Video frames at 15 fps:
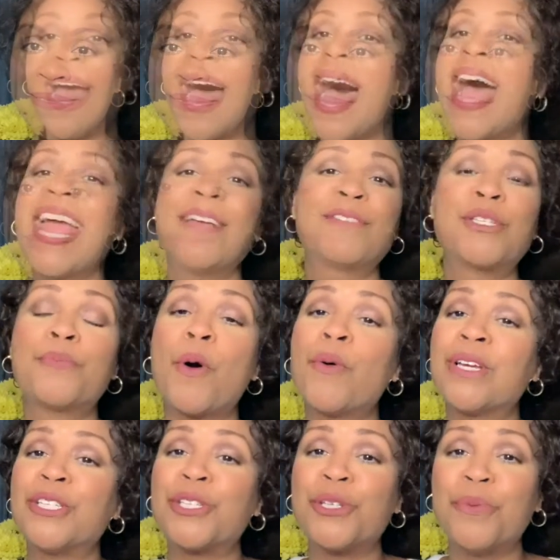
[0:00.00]
I have
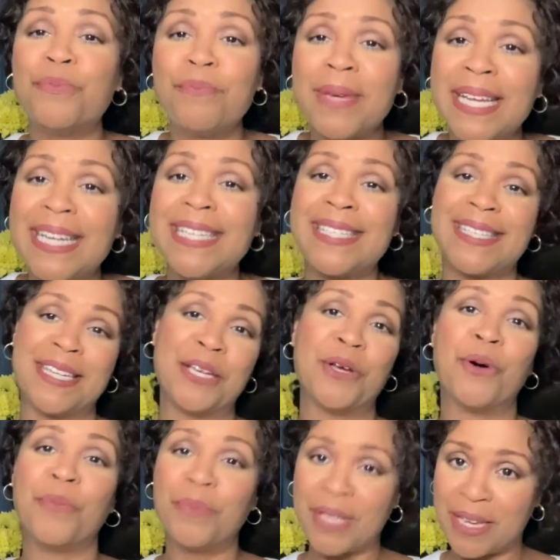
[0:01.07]
spoken to many
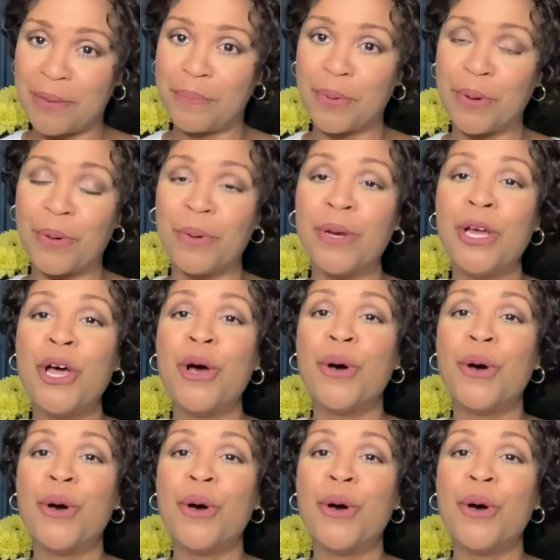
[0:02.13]
single people